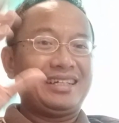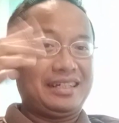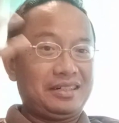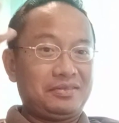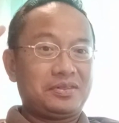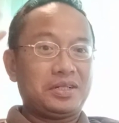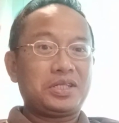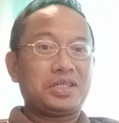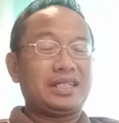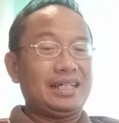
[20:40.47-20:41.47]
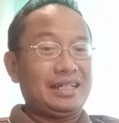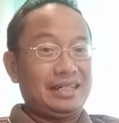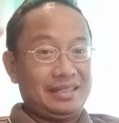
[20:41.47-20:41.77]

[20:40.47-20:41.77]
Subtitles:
and of course the